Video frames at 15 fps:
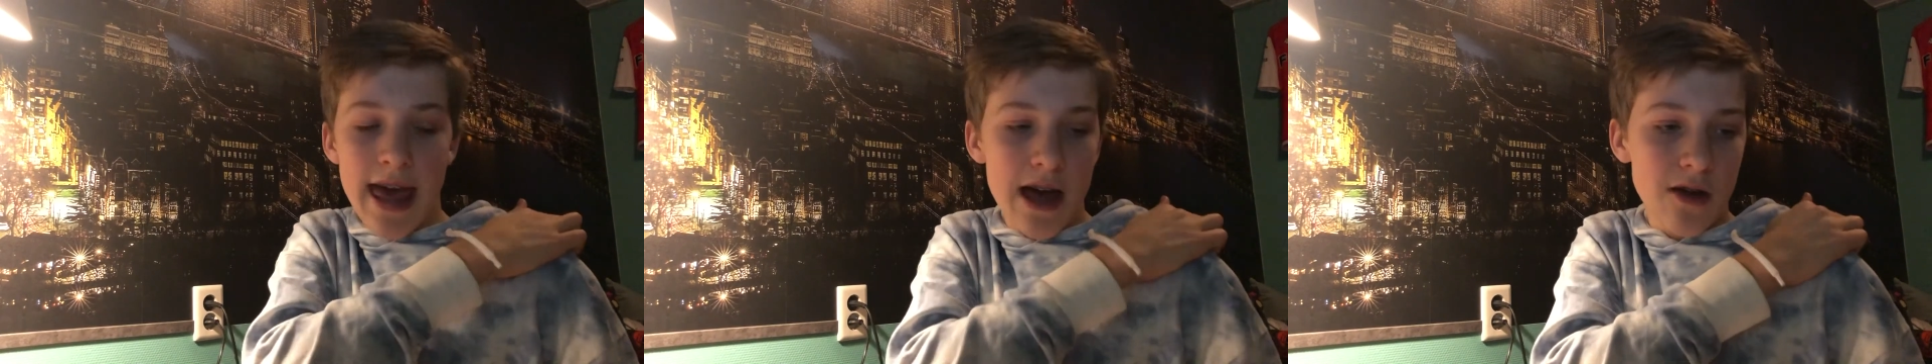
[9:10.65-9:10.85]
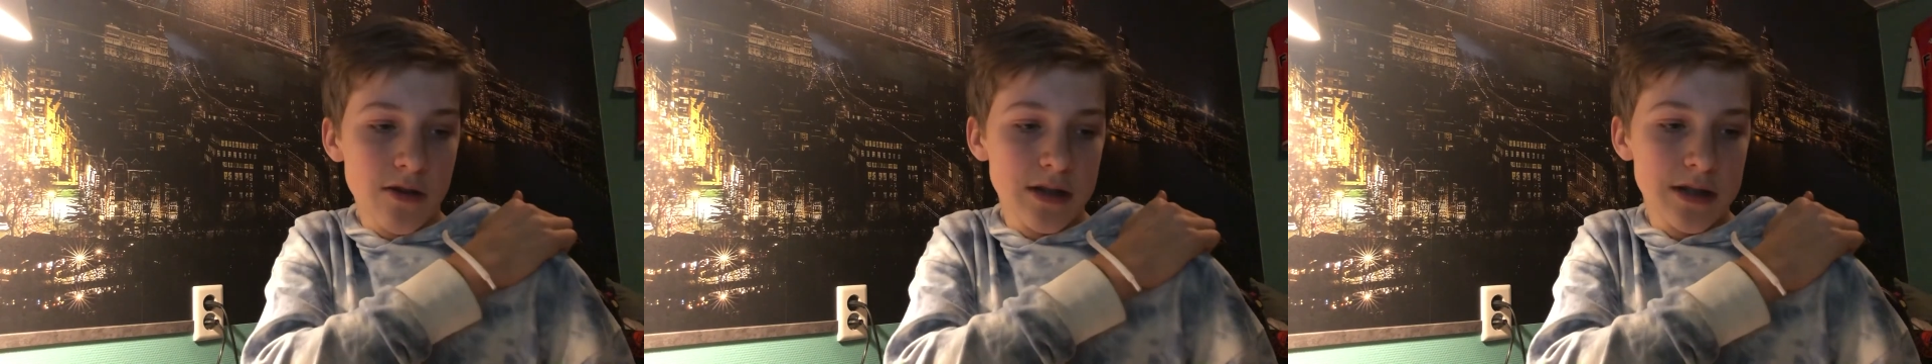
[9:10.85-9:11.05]

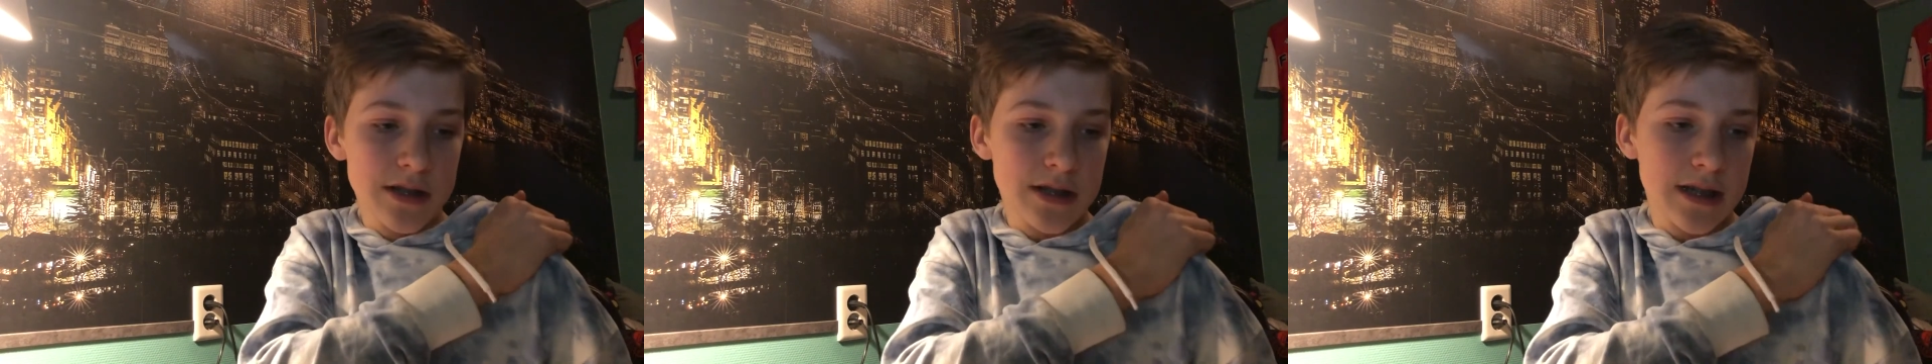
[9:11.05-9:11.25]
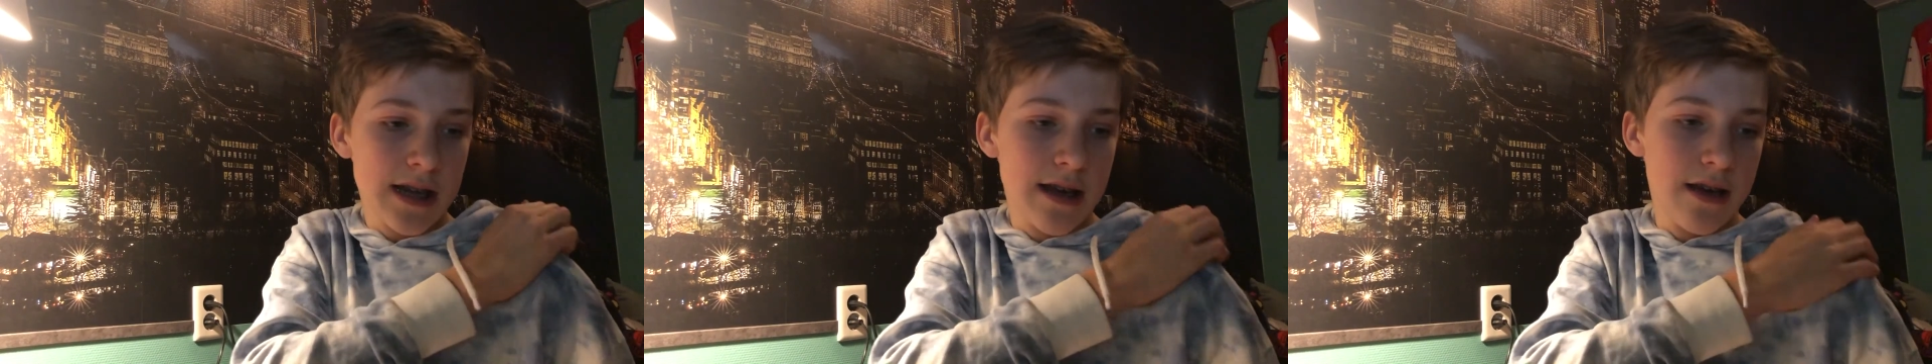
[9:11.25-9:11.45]

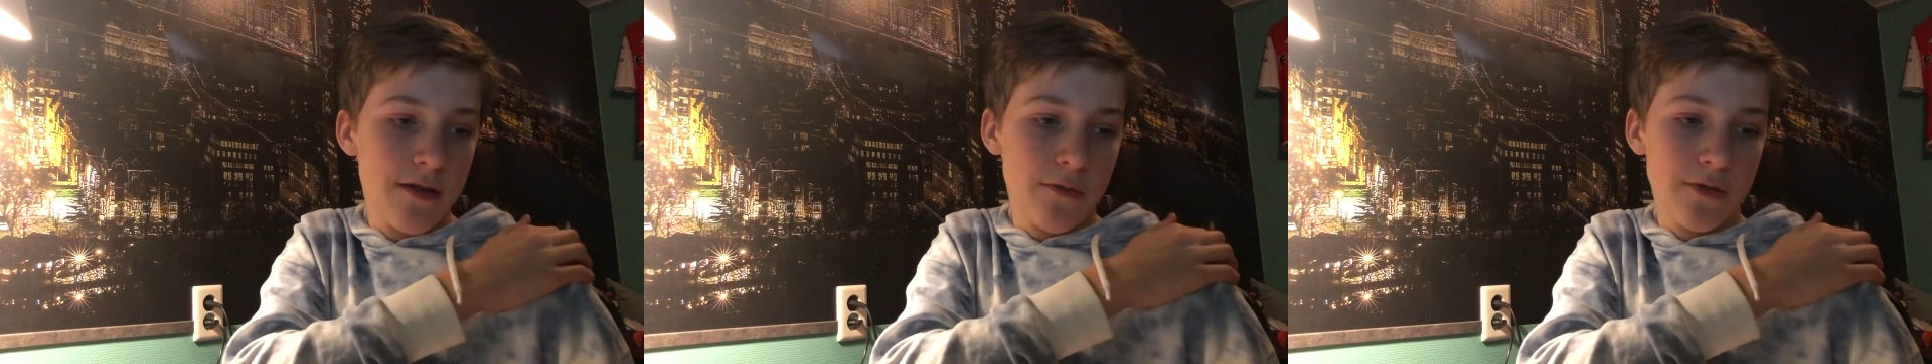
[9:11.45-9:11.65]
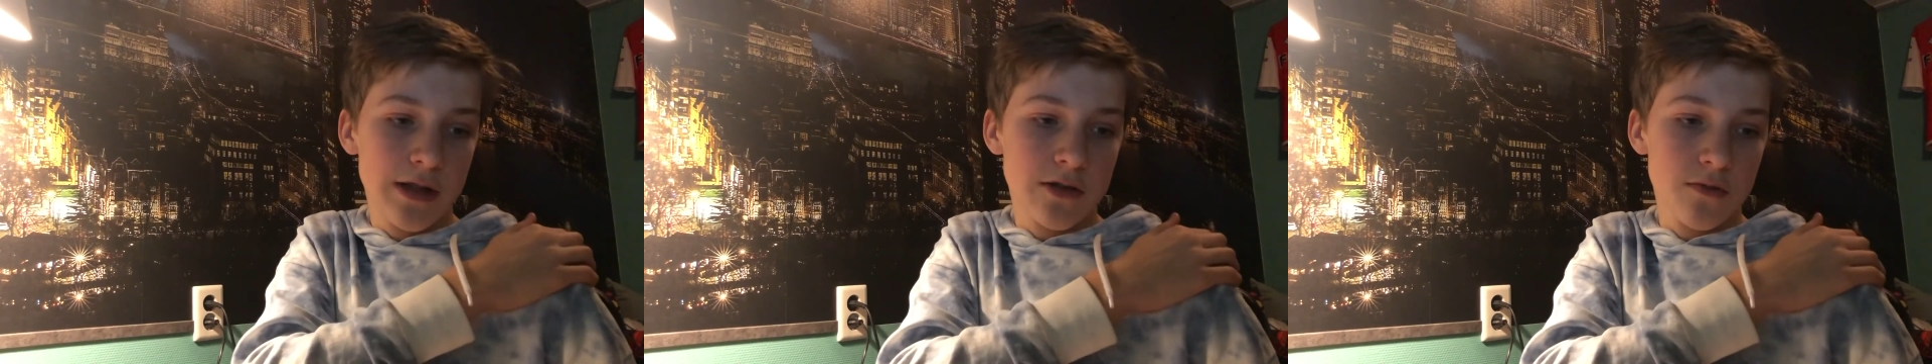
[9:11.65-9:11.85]
Alders,
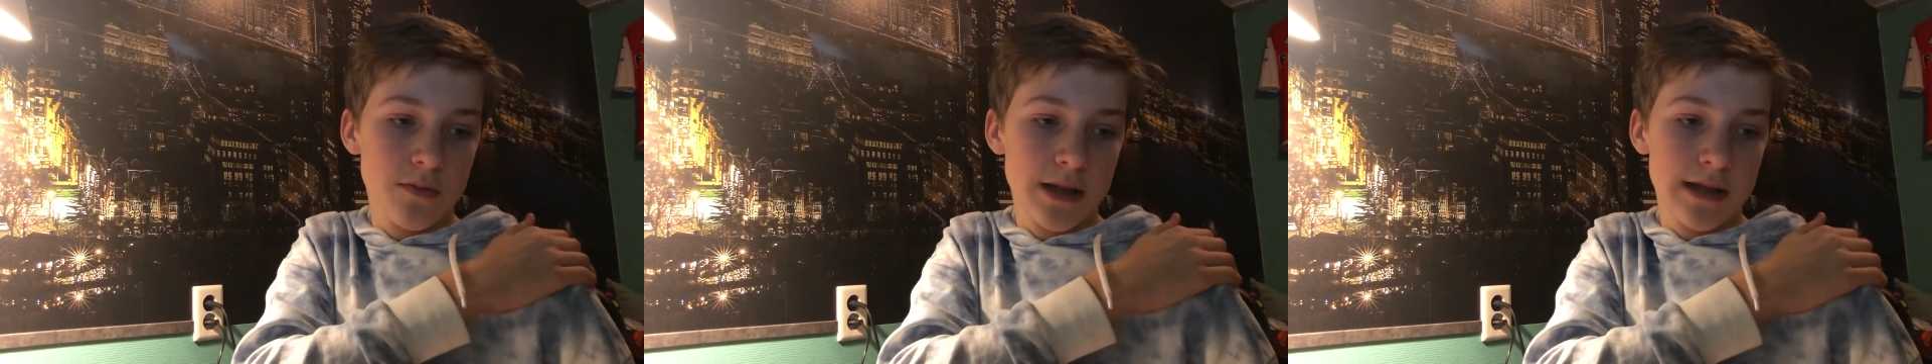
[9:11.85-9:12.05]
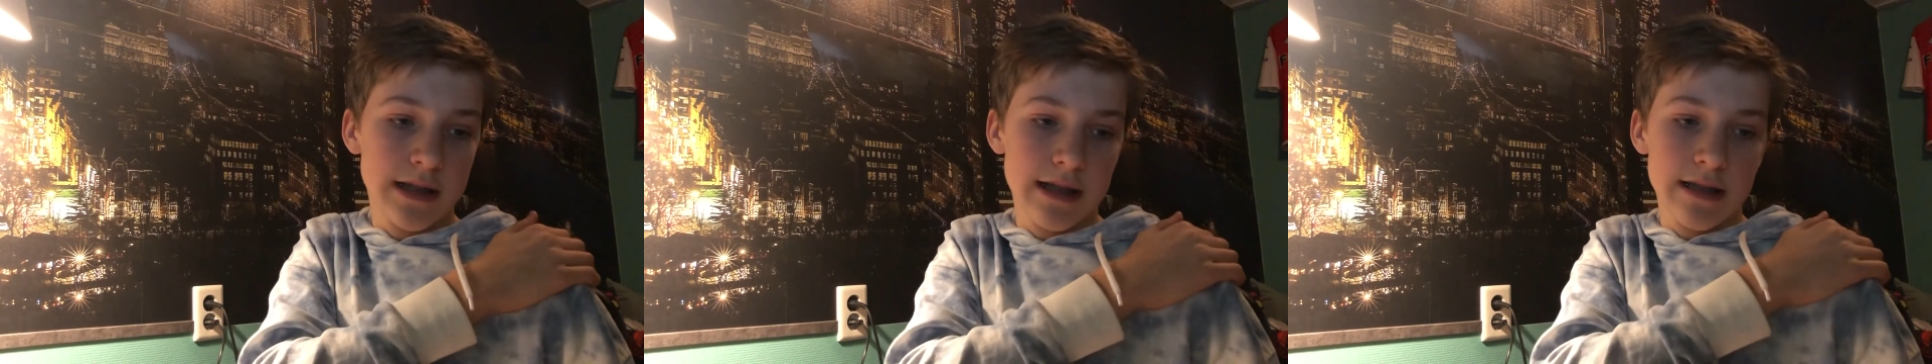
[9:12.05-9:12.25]
Victor
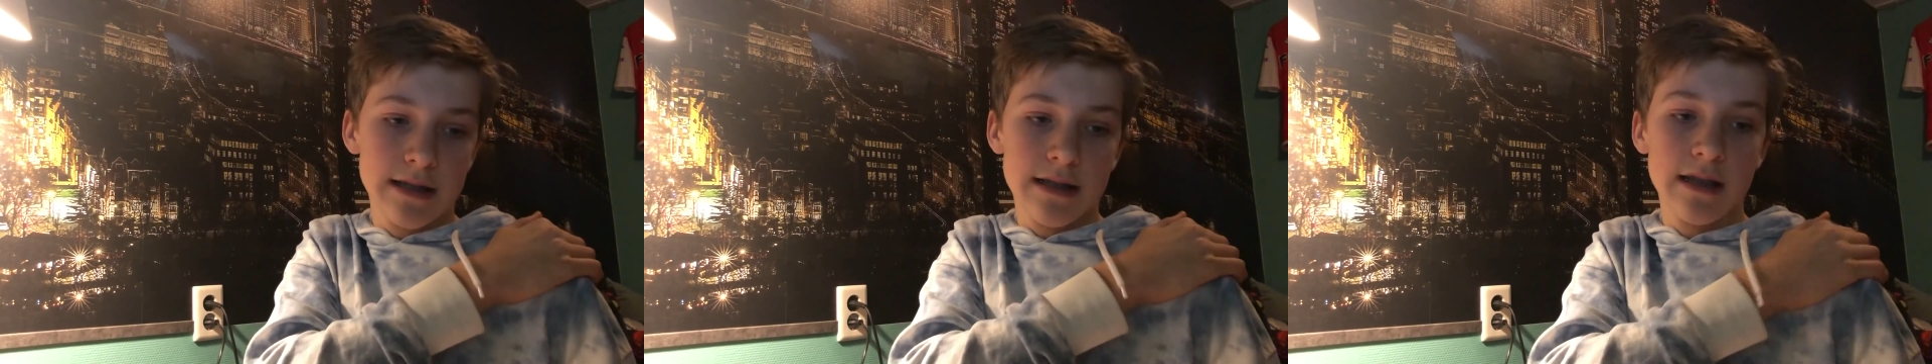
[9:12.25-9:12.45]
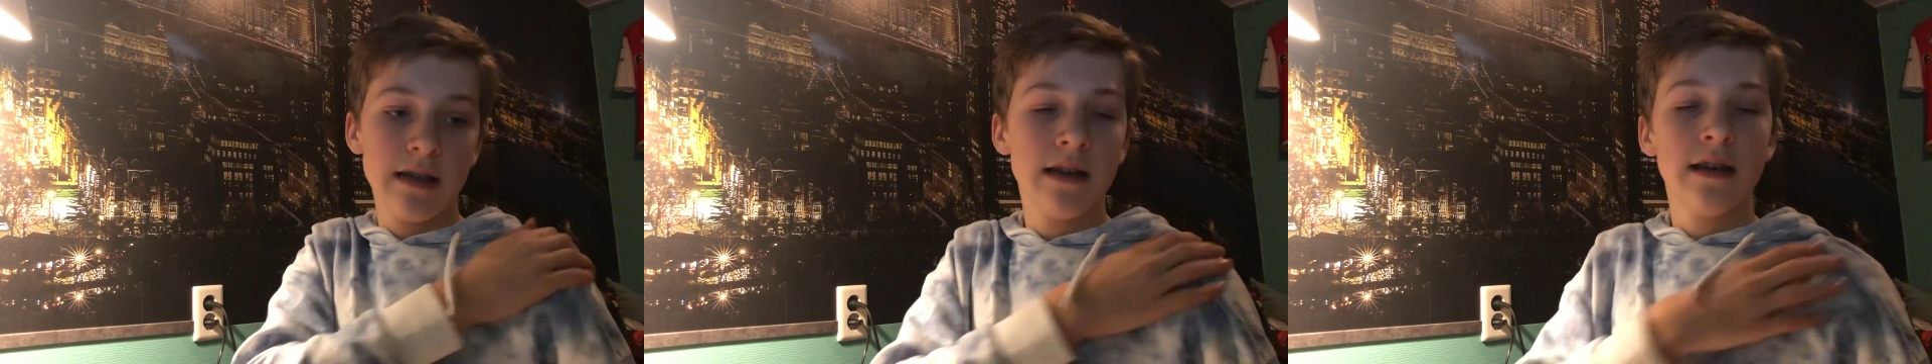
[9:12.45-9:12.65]
Martins,